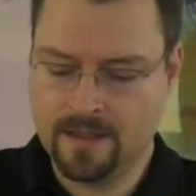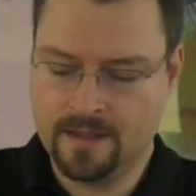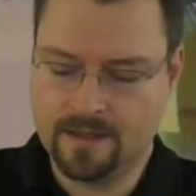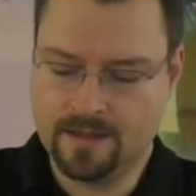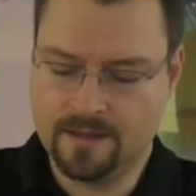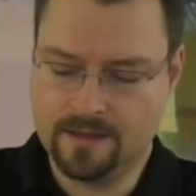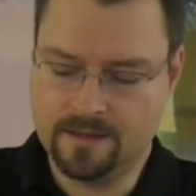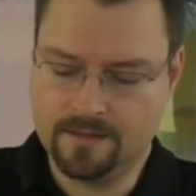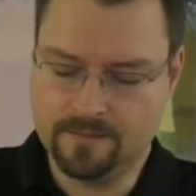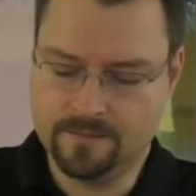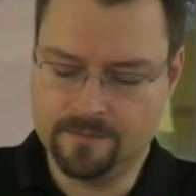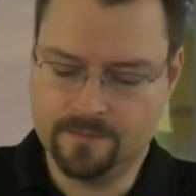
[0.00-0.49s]

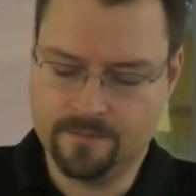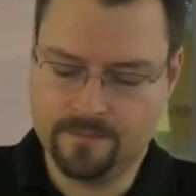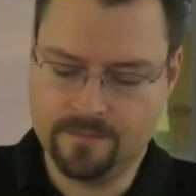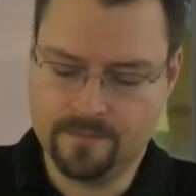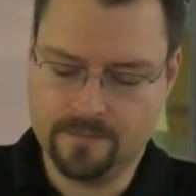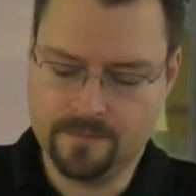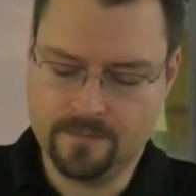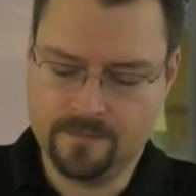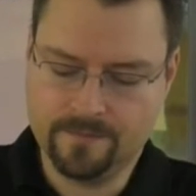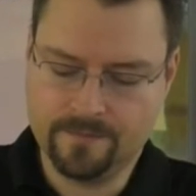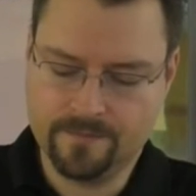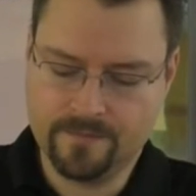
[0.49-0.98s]

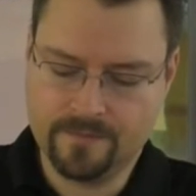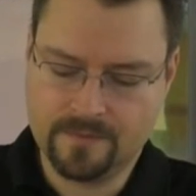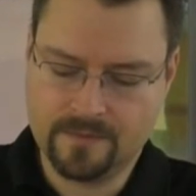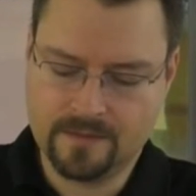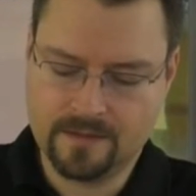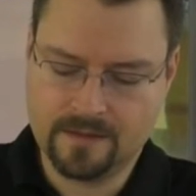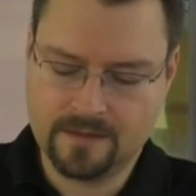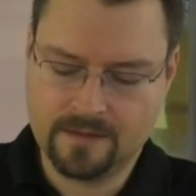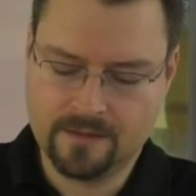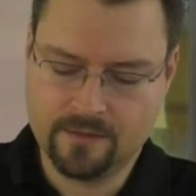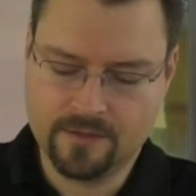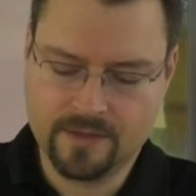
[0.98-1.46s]

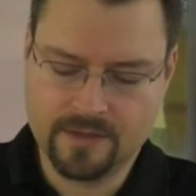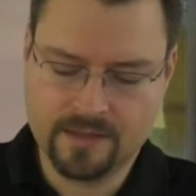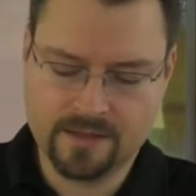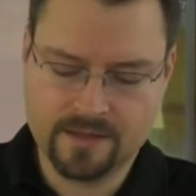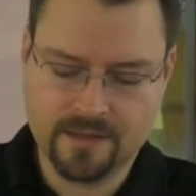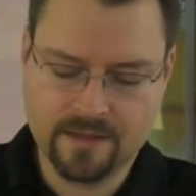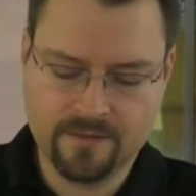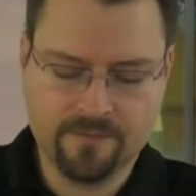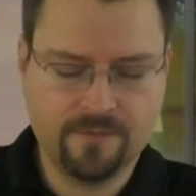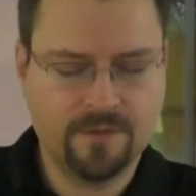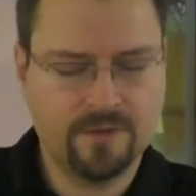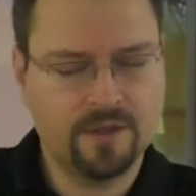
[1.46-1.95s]
You can
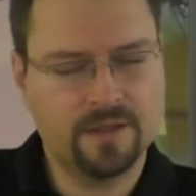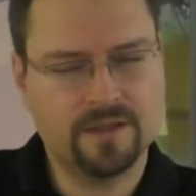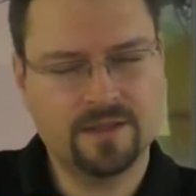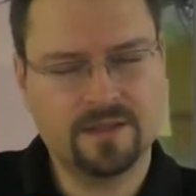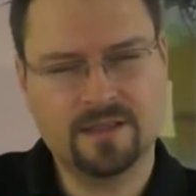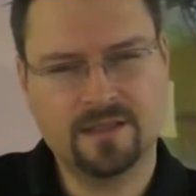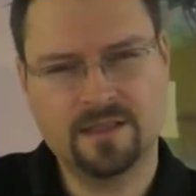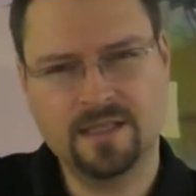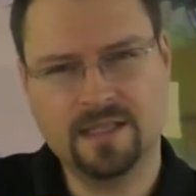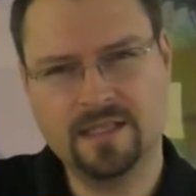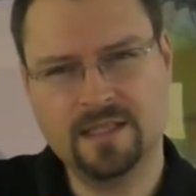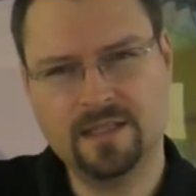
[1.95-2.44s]
give your
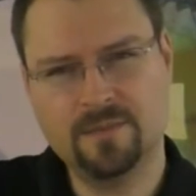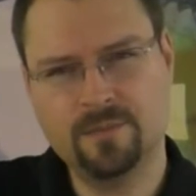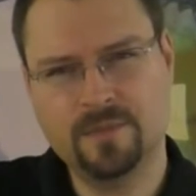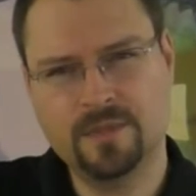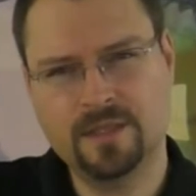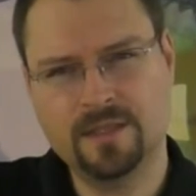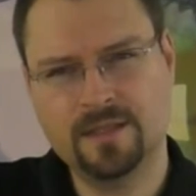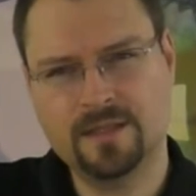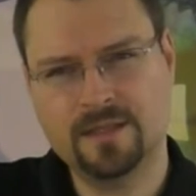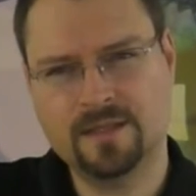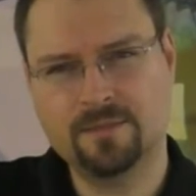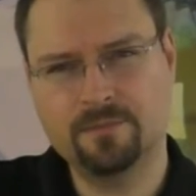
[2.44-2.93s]

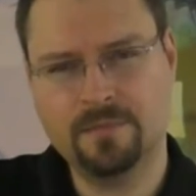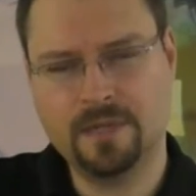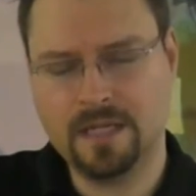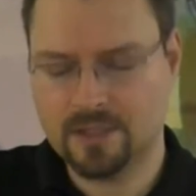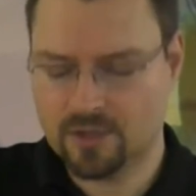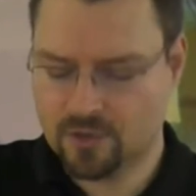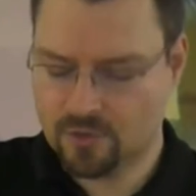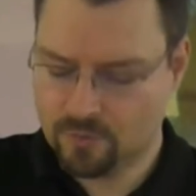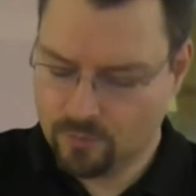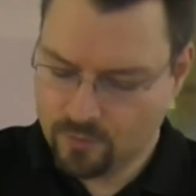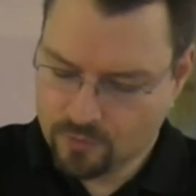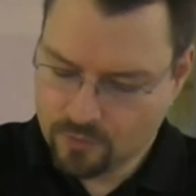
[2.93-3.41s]
statements
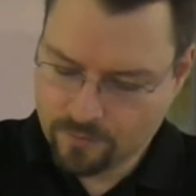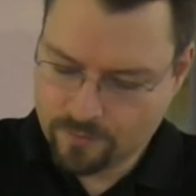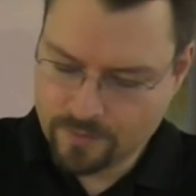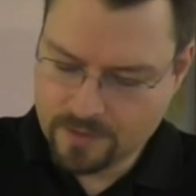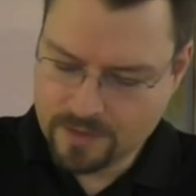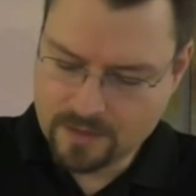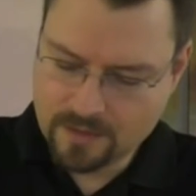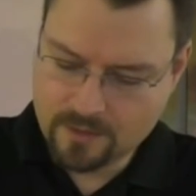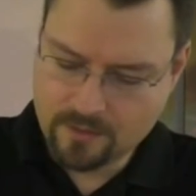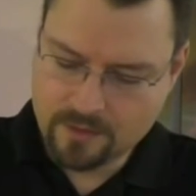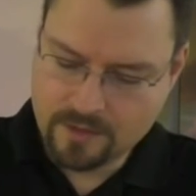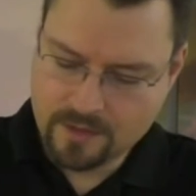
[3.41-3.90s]
much more
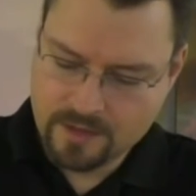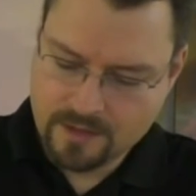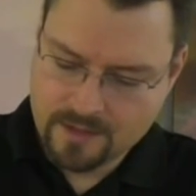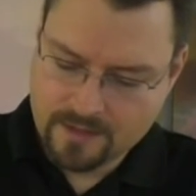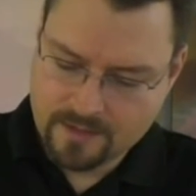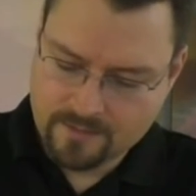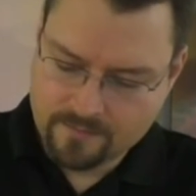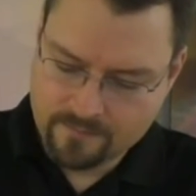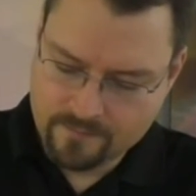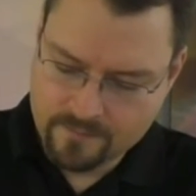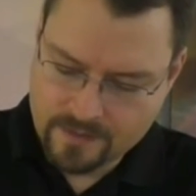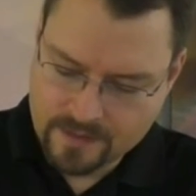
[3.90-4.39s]
power
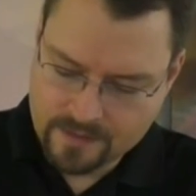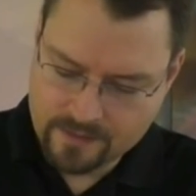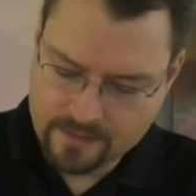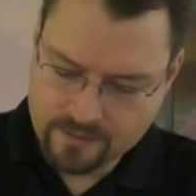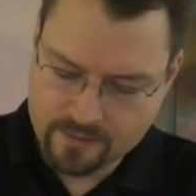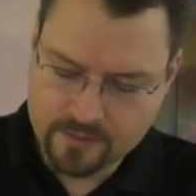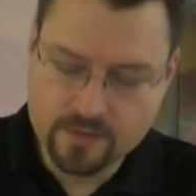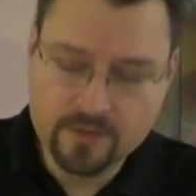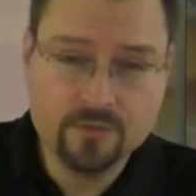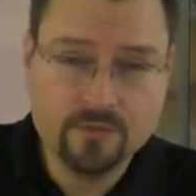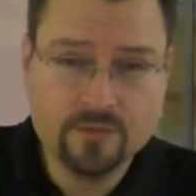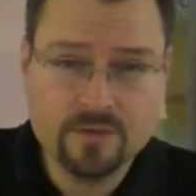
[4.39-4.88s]
when
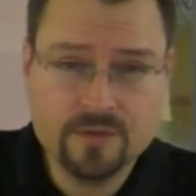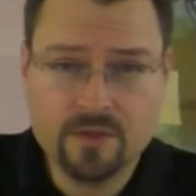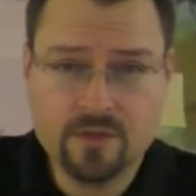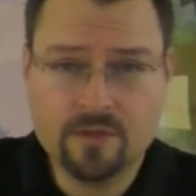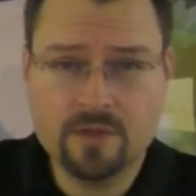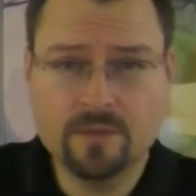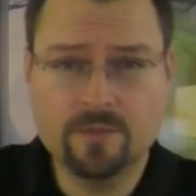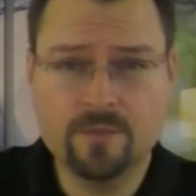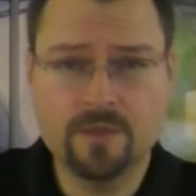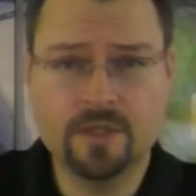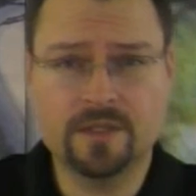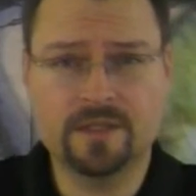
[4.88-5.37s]
you use
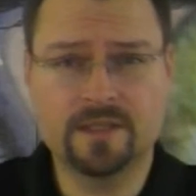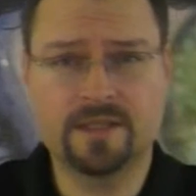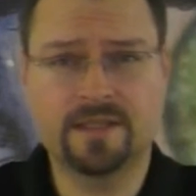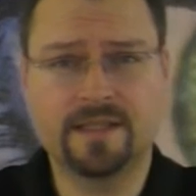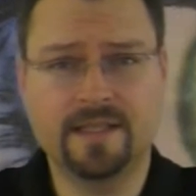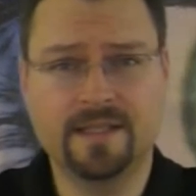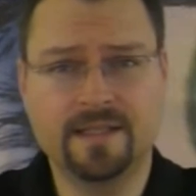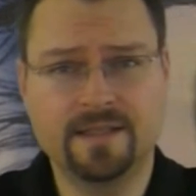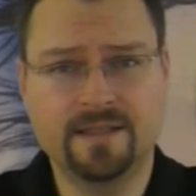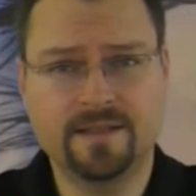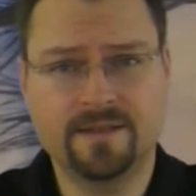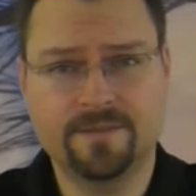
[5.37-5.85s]
your hypnotic
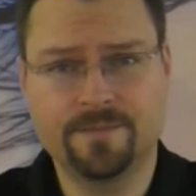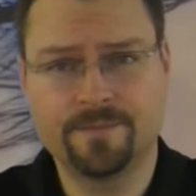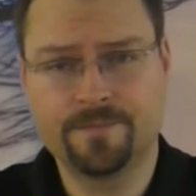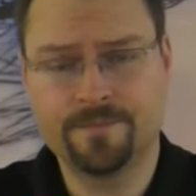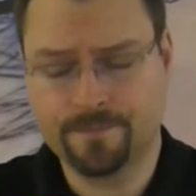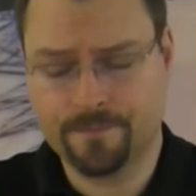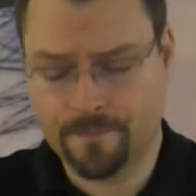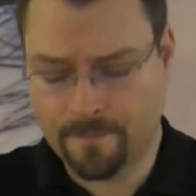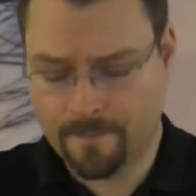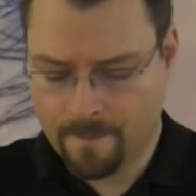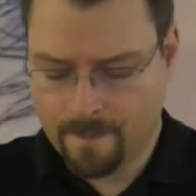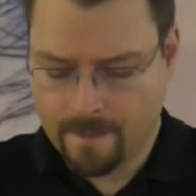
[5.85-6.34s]
gaze.
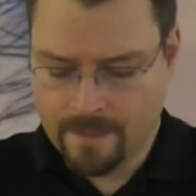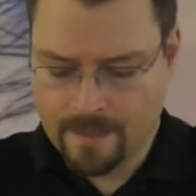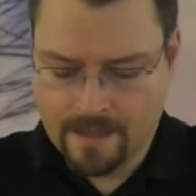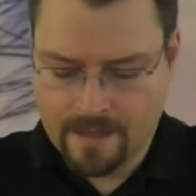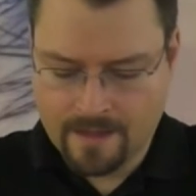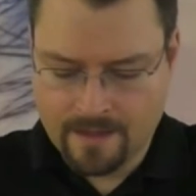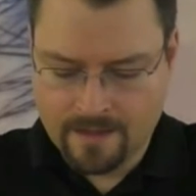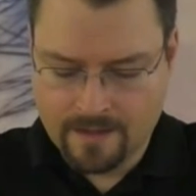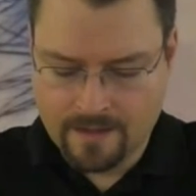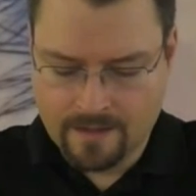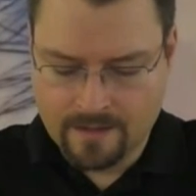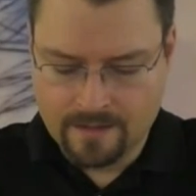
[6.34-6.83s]

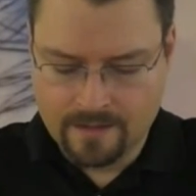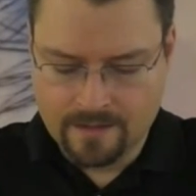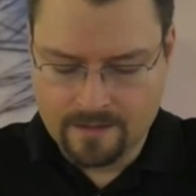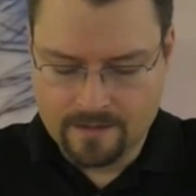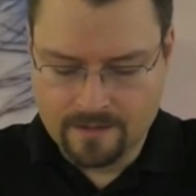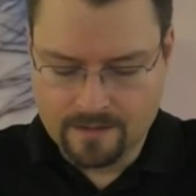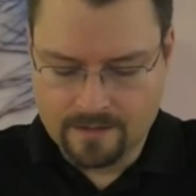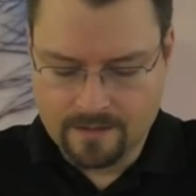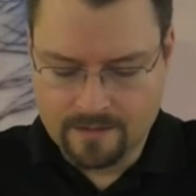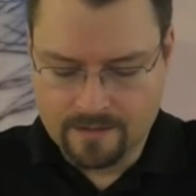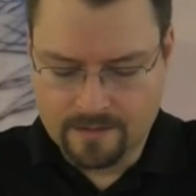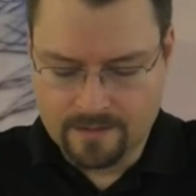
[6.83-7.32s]

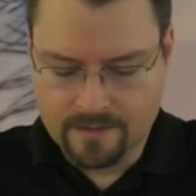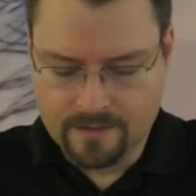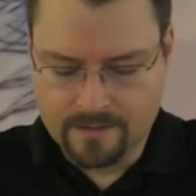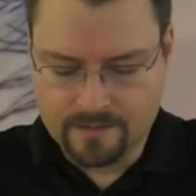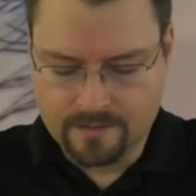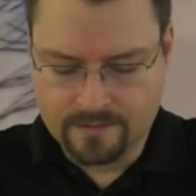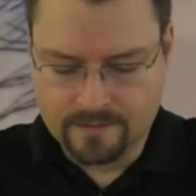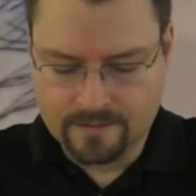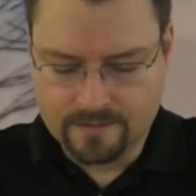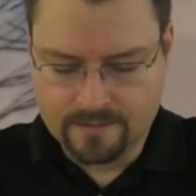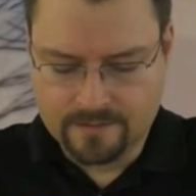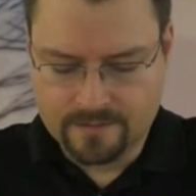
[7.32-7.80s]

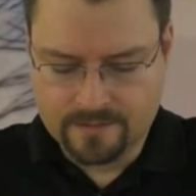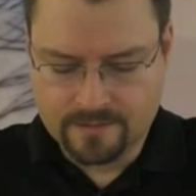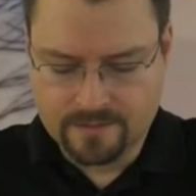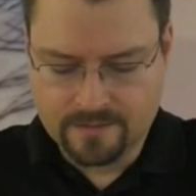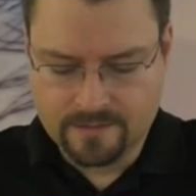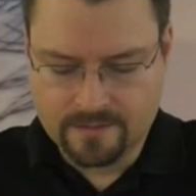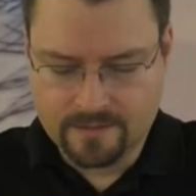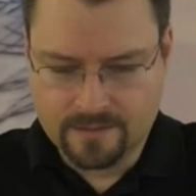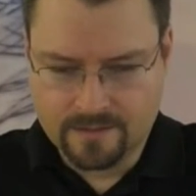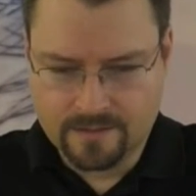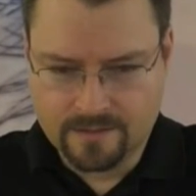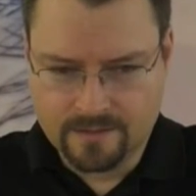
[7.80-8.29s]
And
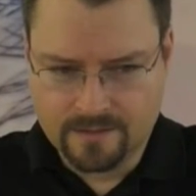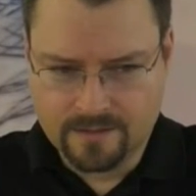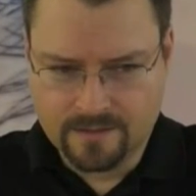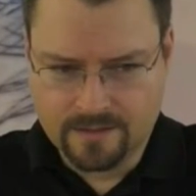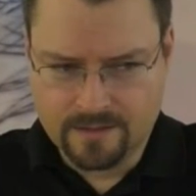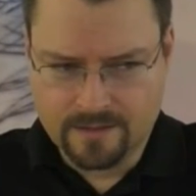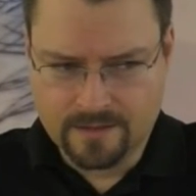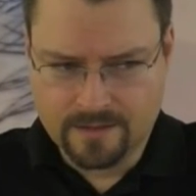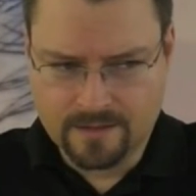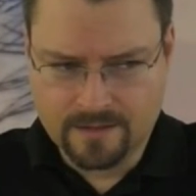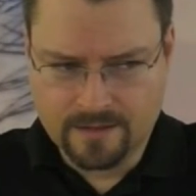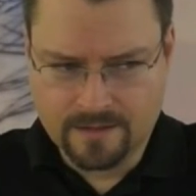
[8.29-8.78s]

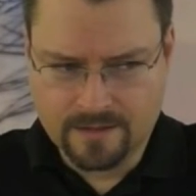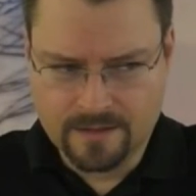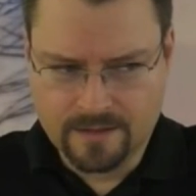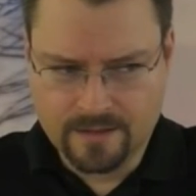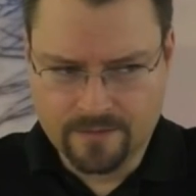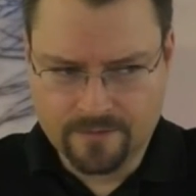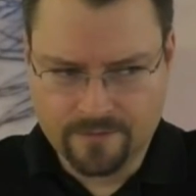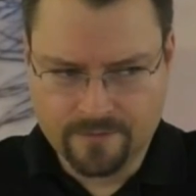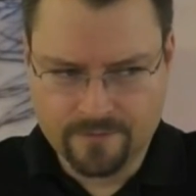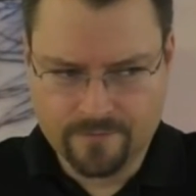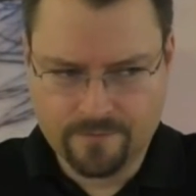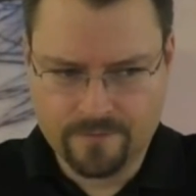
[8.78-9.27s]

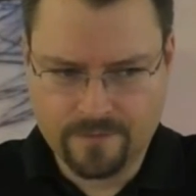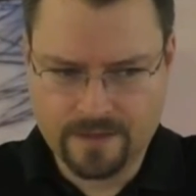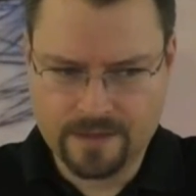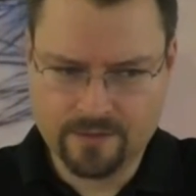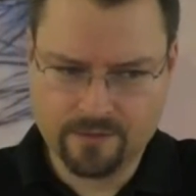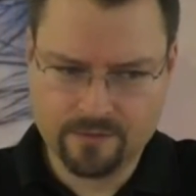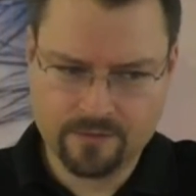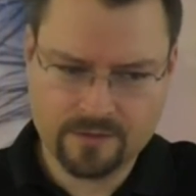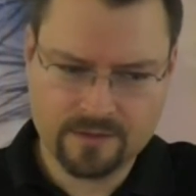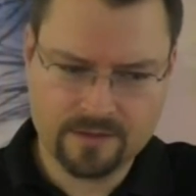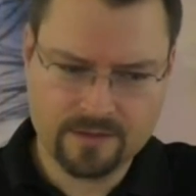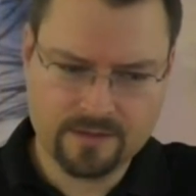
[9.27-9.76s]
when
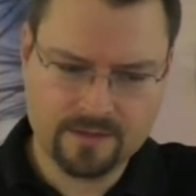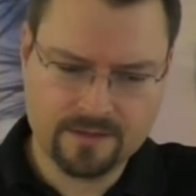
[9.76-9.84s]
you